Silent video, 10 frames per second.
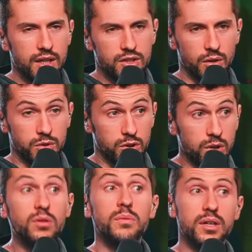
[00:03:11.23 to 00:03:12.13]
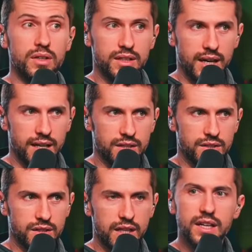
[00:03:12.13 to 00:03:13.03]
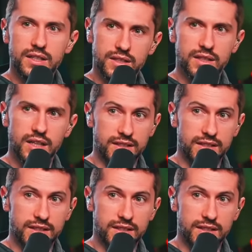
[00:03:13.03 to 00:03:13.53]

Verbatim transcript: So $2 million is,